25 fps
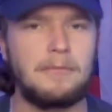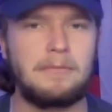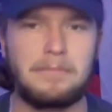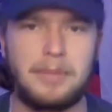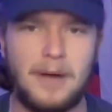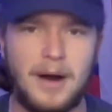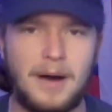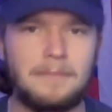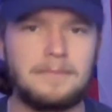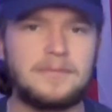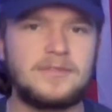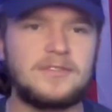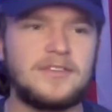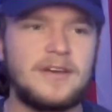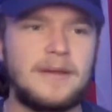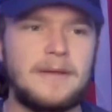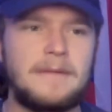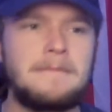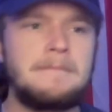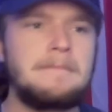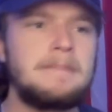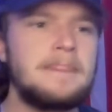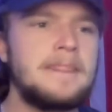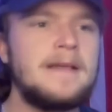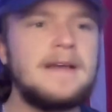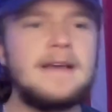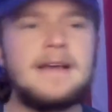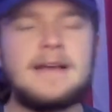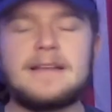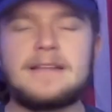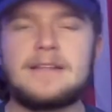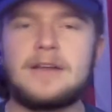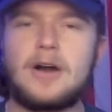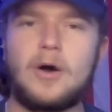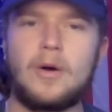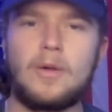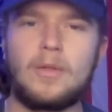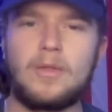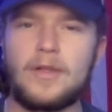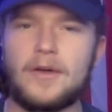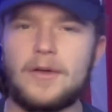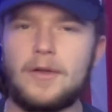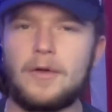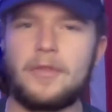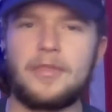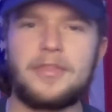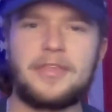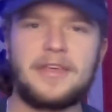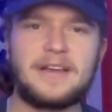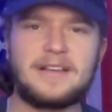bumps and, you know,
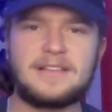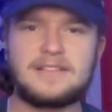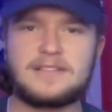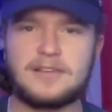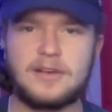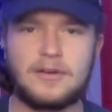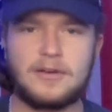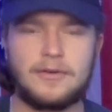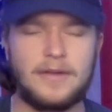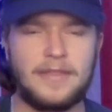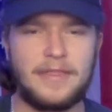little things here